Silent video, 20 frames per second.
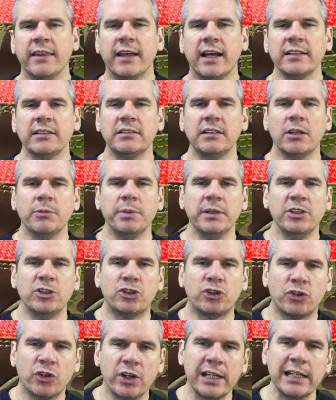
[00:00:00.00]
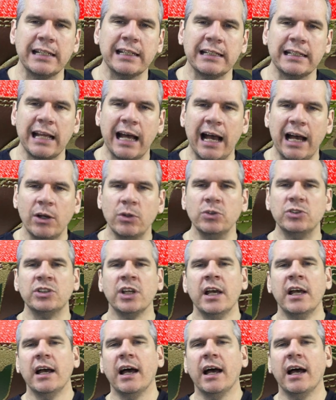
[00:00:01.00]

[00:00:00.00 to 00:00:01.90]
that's now been traded out.